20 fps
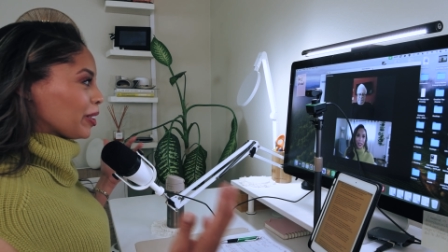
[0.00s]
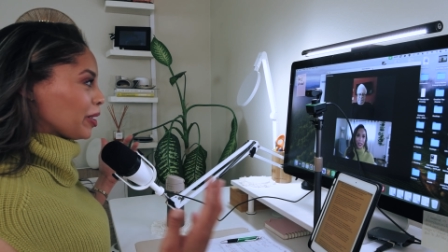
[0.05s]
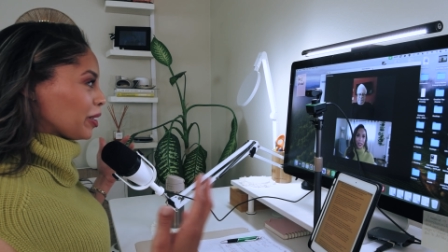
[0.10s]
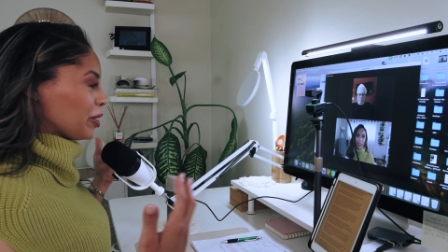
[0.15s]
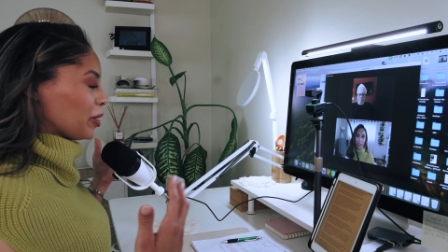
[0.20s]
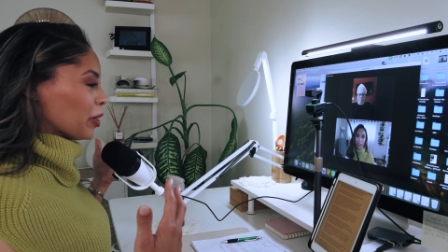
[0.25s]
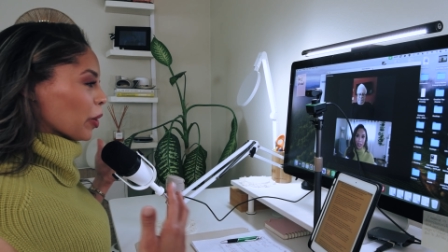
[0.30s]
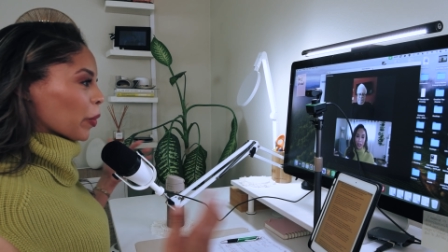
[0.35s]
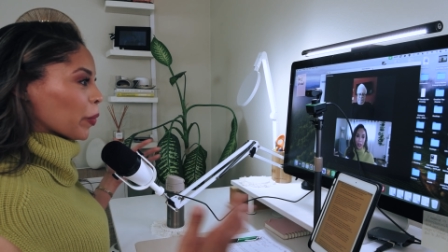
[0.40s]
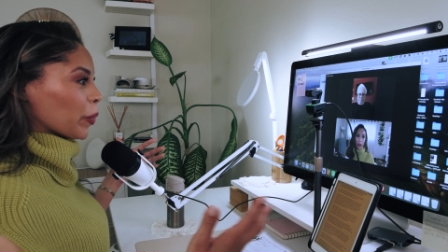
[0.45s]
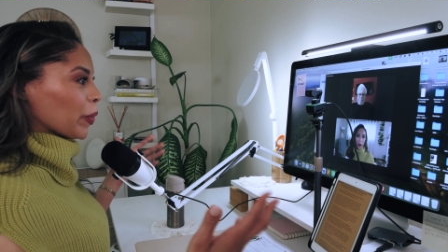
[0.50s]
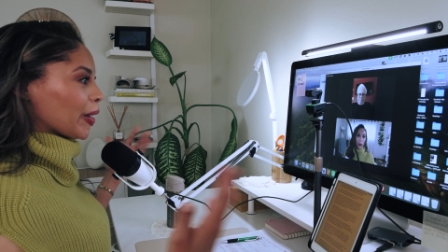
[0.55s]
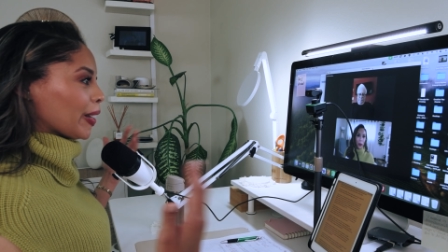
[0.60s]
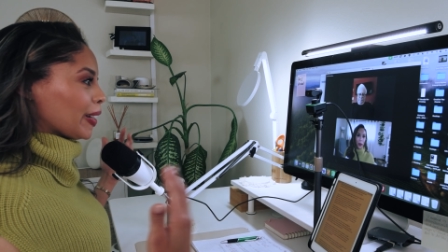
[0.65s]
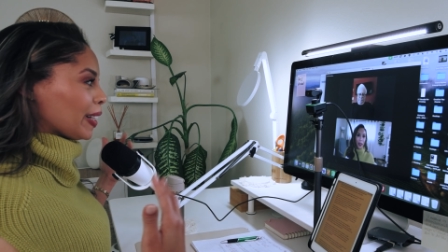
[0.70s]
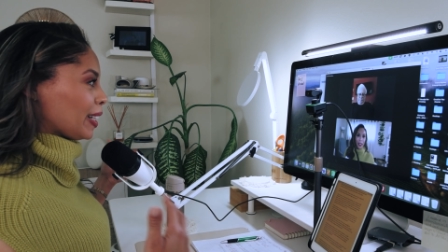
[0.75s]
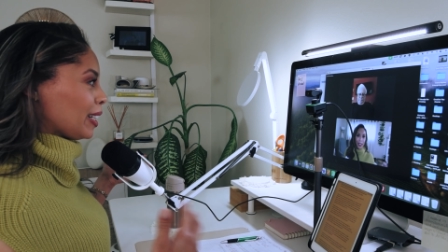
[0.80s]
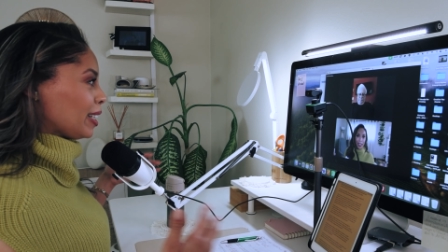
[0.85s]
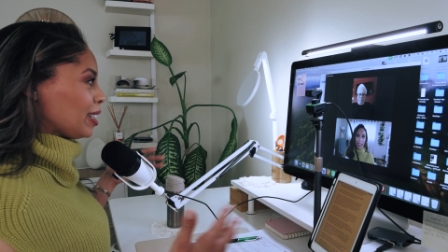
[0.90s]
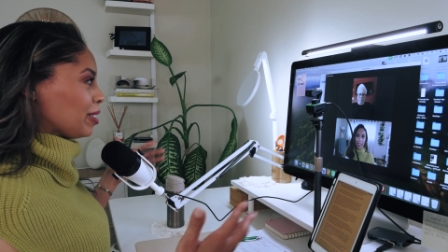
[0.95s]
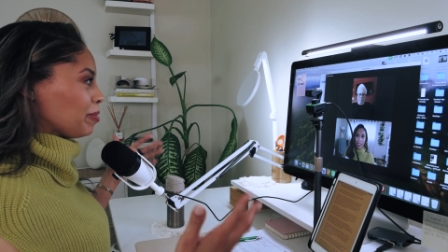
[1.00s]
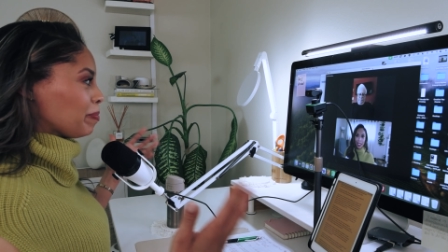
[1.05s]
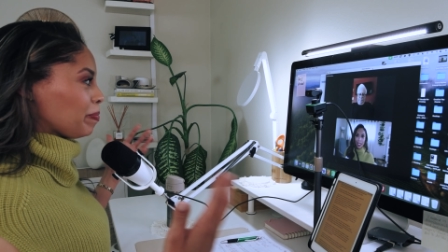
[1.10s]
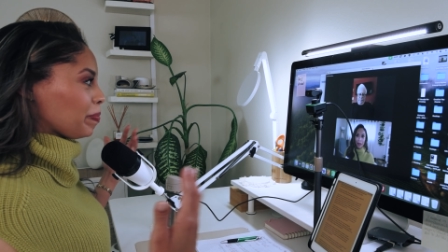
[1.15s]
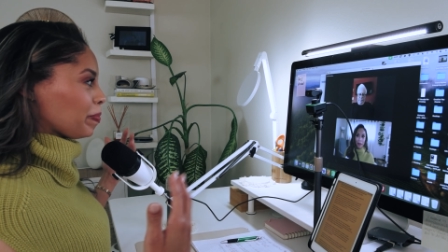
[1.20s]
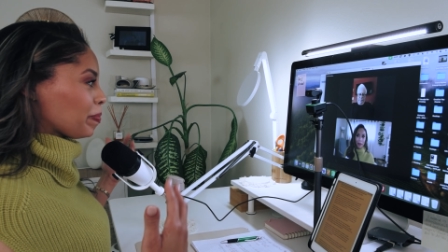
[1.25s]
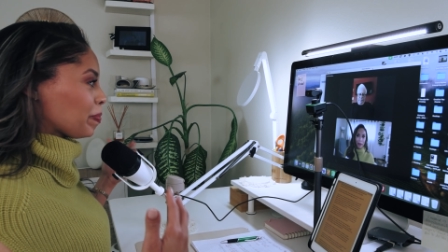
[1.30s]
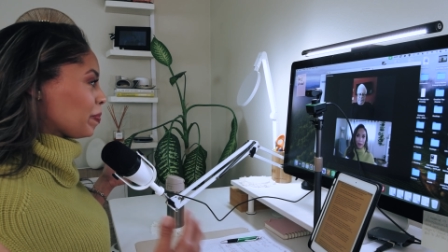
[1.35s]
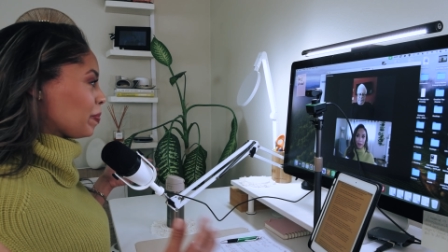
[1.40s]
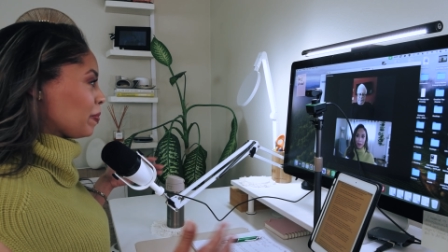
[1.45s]
any
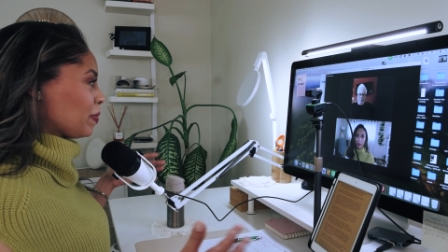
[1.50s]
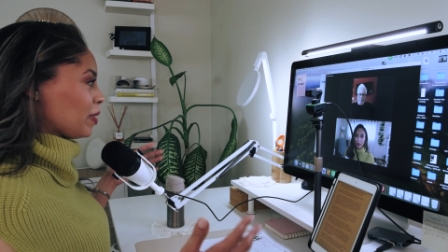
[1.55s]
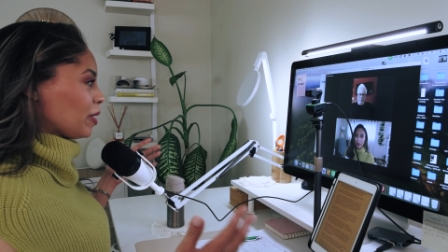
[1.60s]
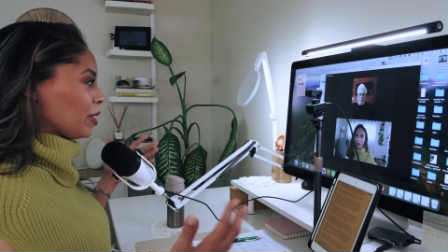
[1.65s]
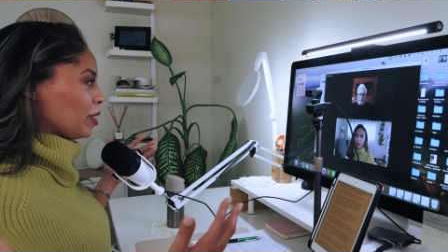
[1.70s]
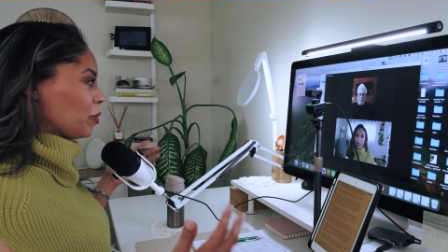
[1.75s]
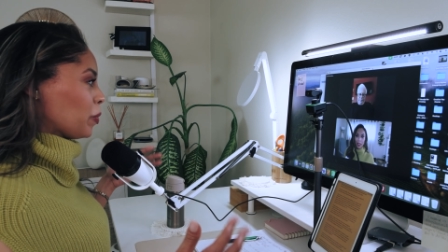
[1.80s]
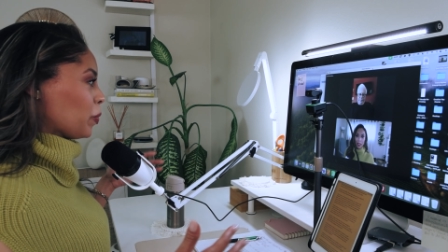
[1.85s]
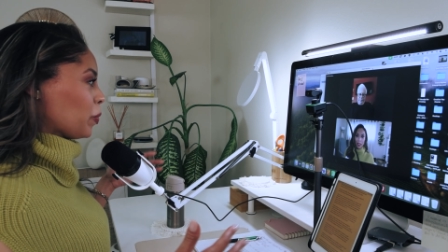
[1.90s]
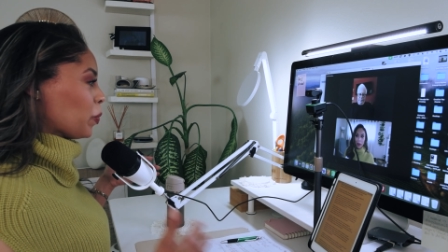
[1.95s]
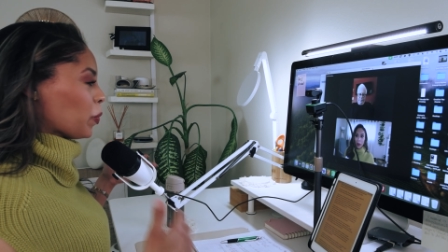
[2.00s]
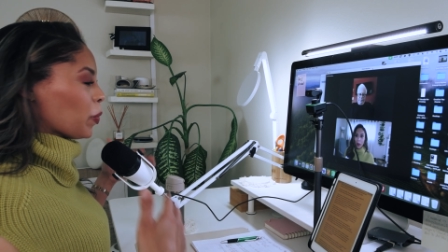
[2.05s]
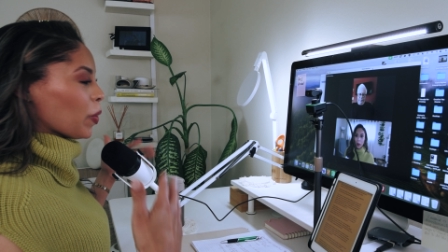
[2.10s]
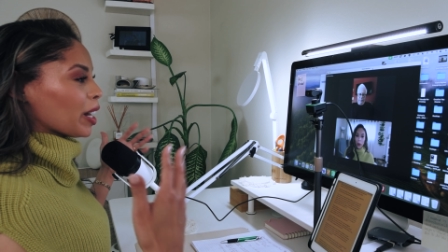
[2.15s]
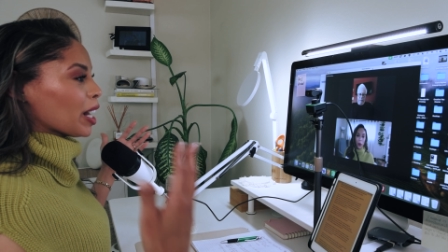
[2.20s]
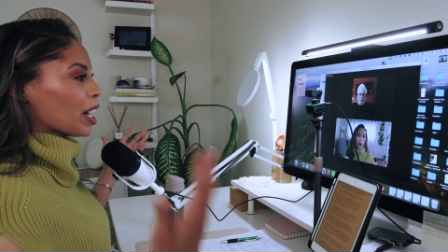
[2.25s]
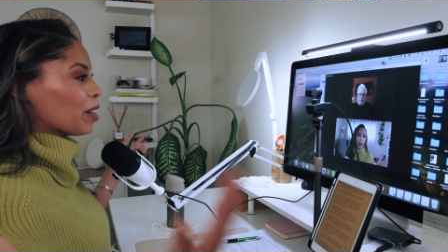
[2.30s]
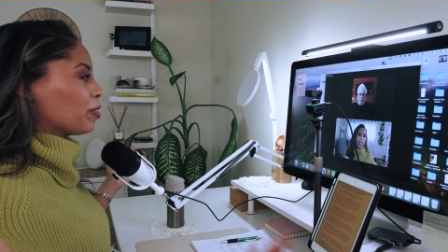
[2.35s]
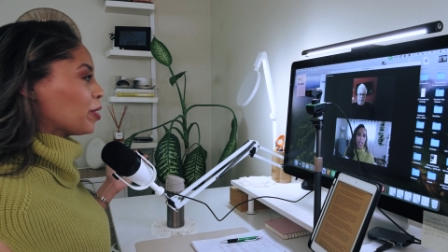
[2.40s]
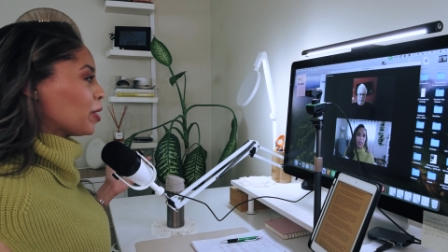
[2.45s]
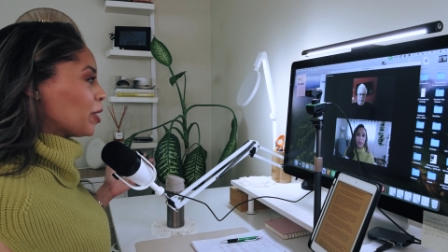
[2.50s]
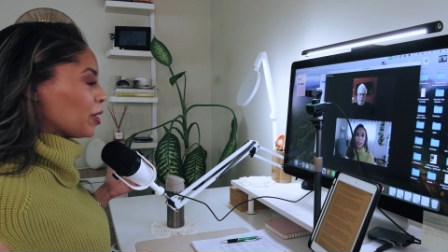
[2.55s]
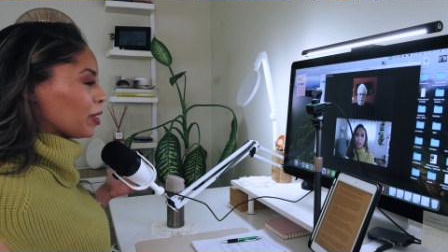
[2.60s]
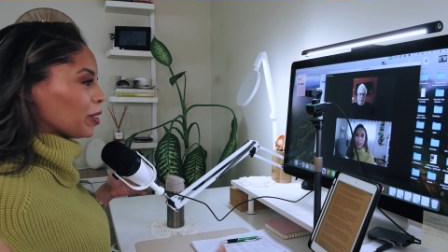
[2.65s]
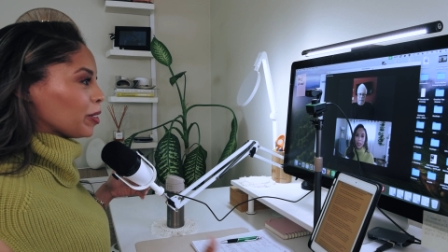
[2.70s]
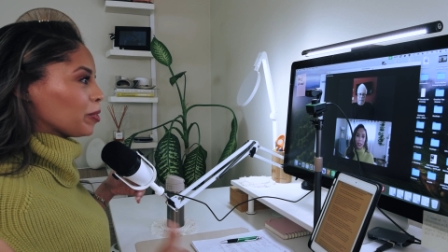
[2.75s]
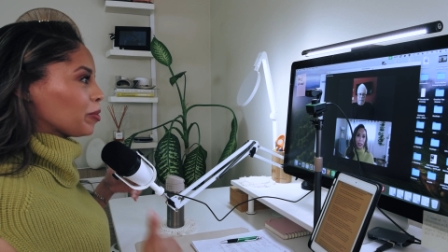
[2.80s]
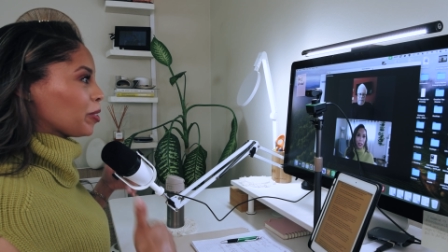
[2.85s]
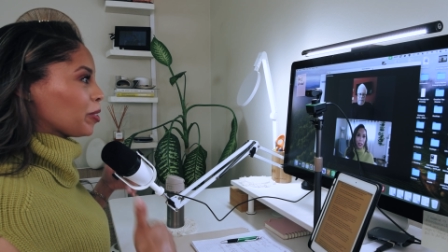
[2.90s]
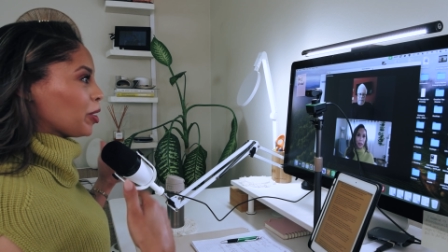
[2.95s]

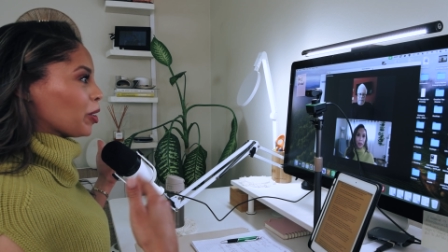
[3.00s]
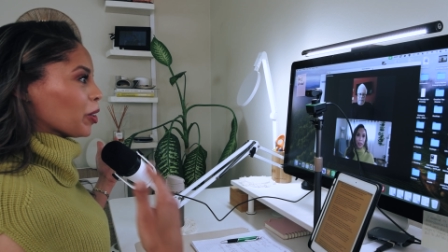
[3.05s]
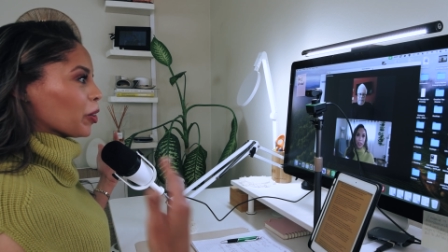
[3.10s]
whatever,